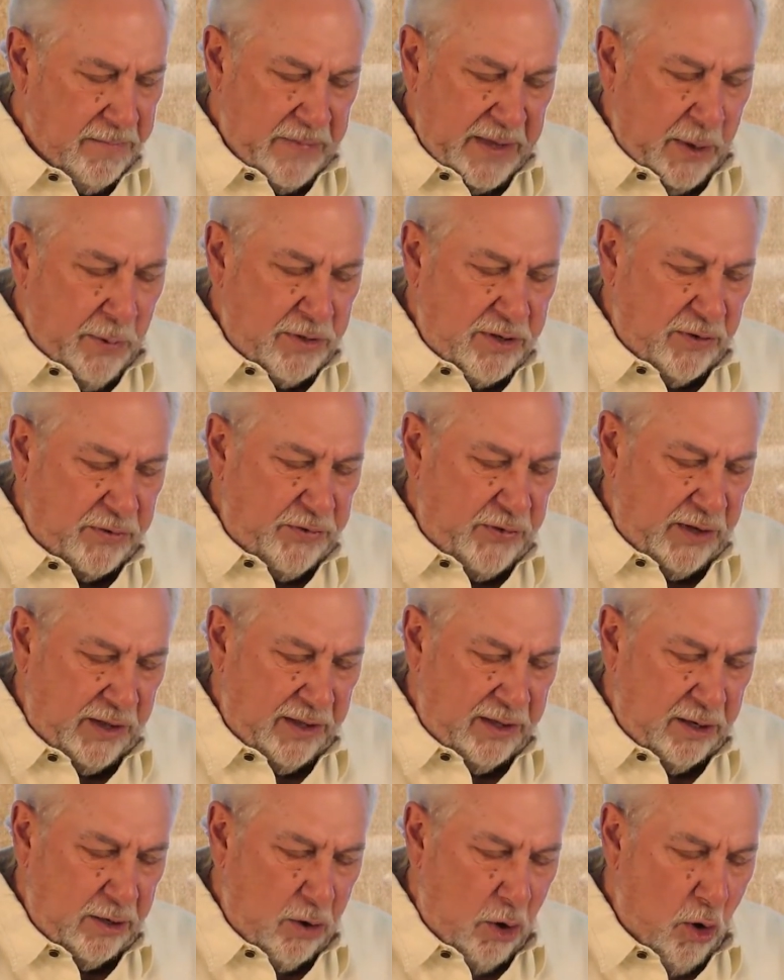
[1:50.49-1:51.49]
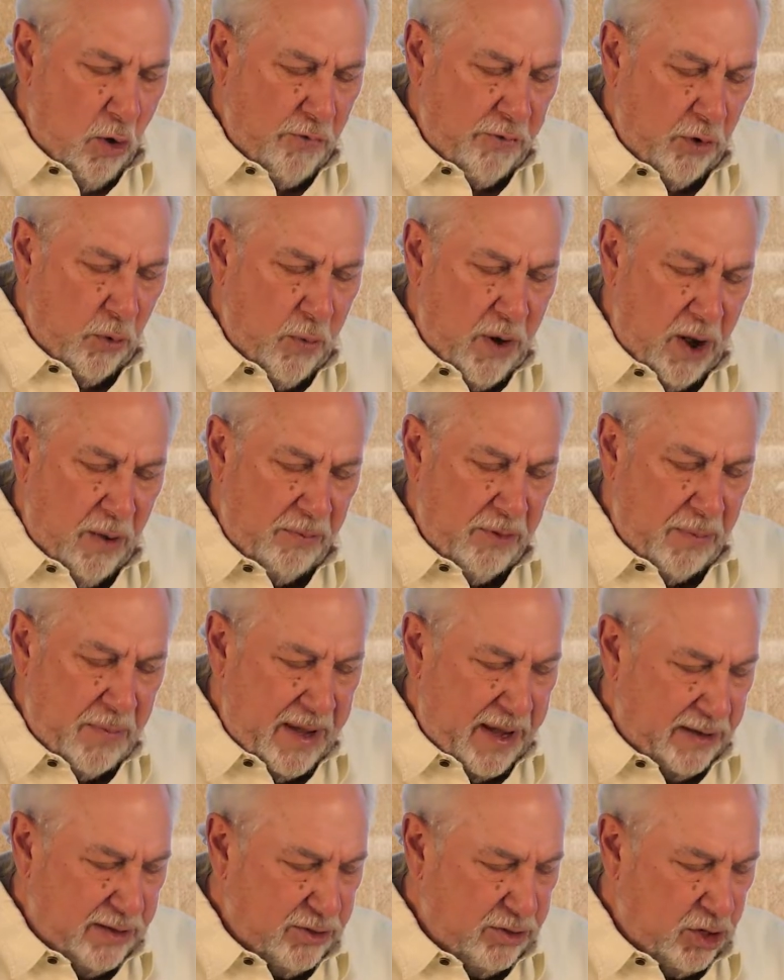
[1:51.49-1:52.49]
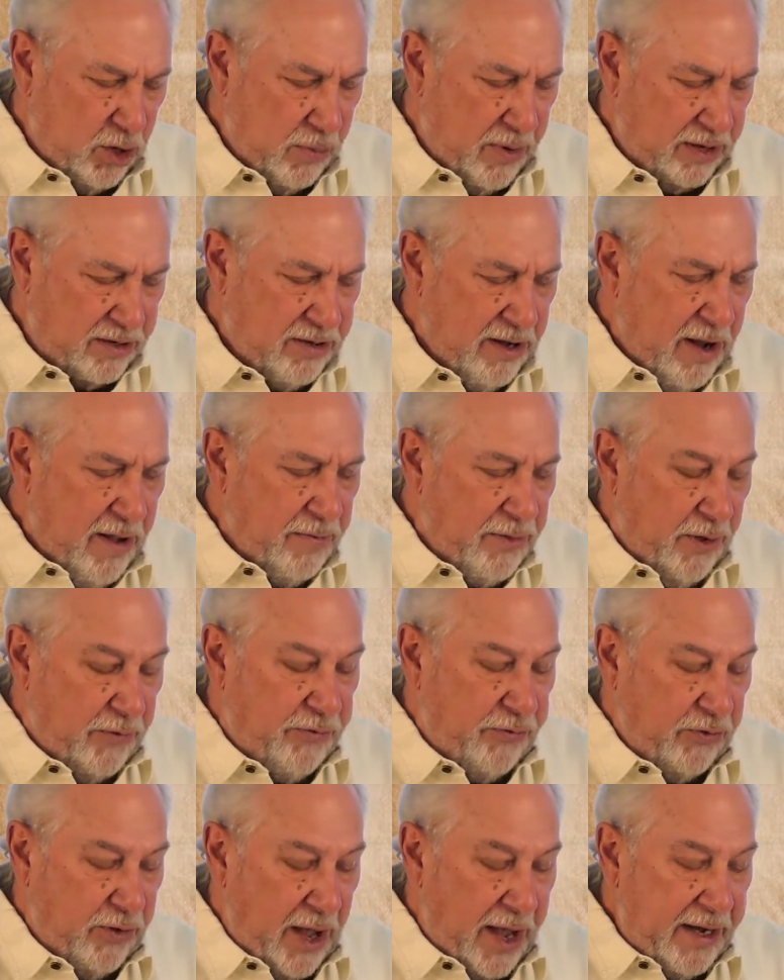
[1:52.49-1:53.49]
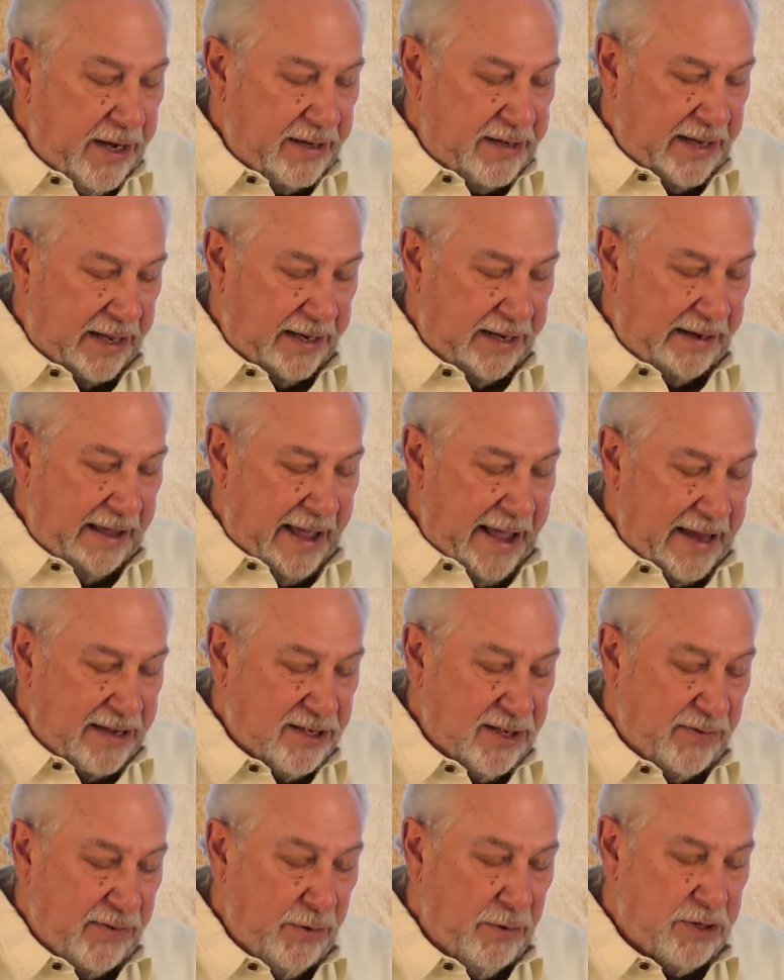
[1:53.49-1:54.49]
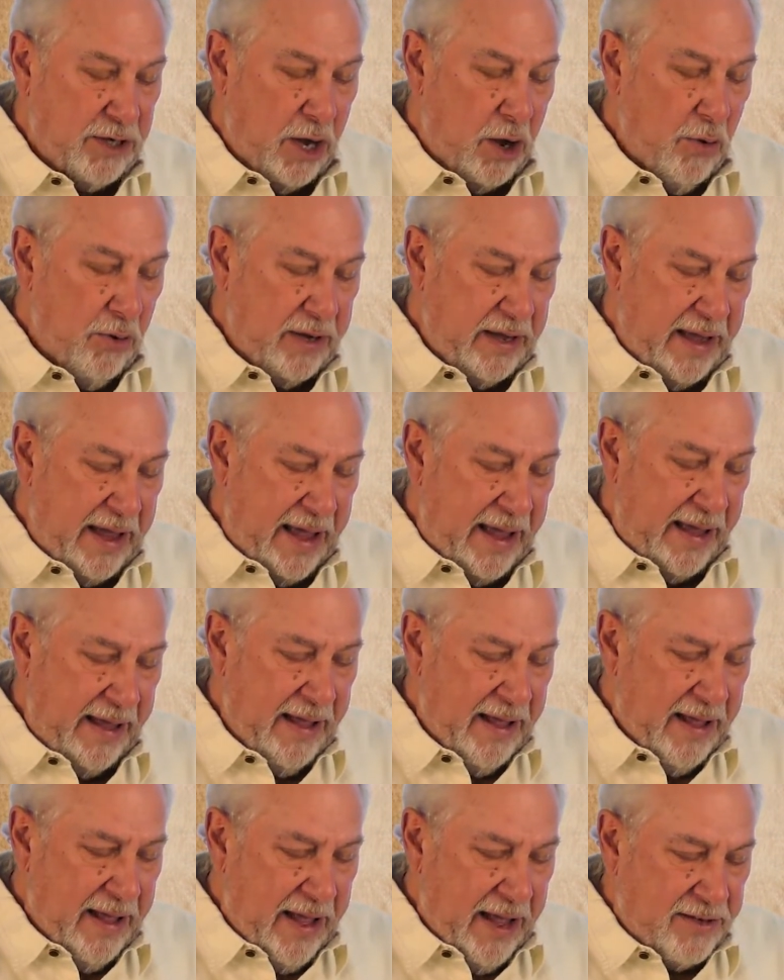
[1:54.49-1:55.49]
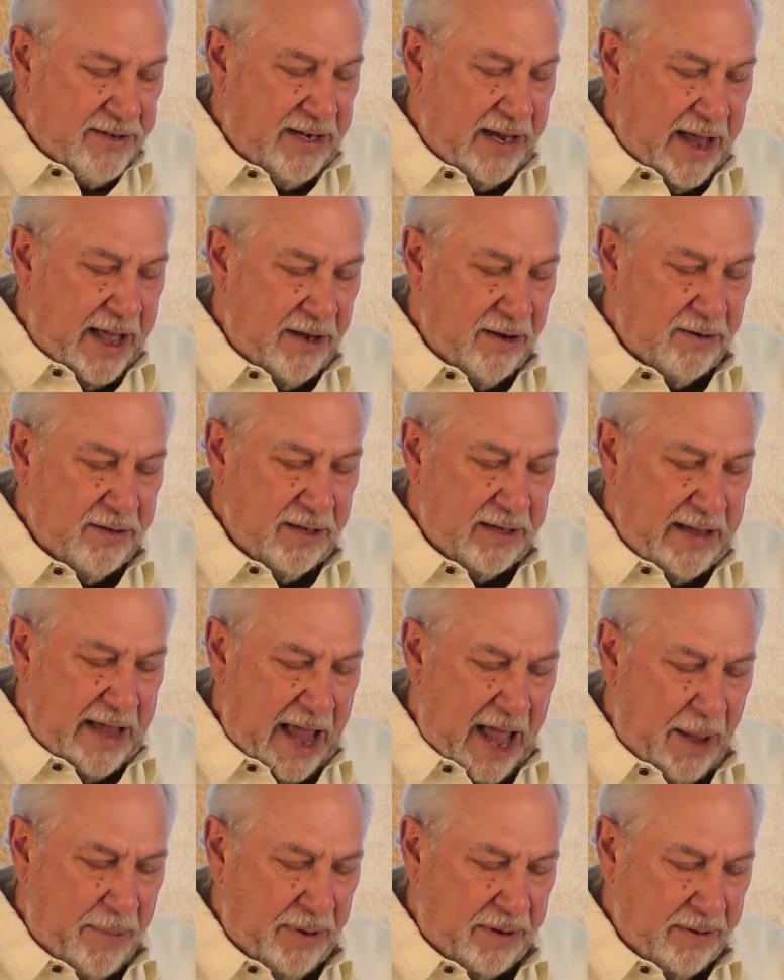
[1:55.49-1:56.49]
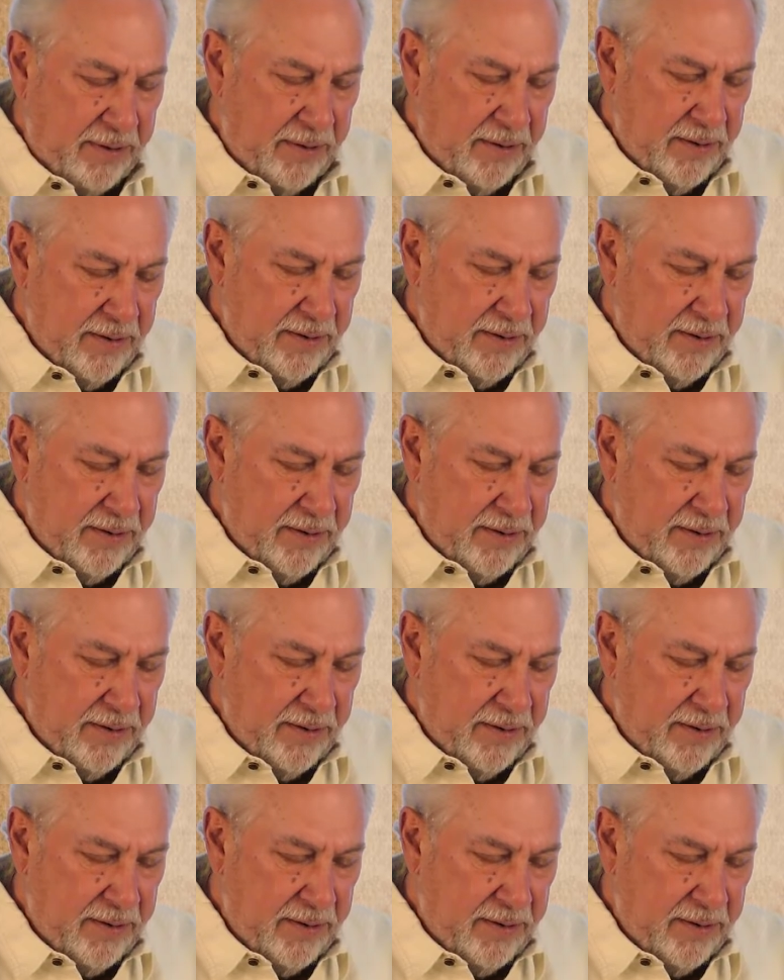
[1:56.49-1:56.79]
It was a feeling that overwhelmed the man so much the flight attendant asked if he was okay as he entered the cabin.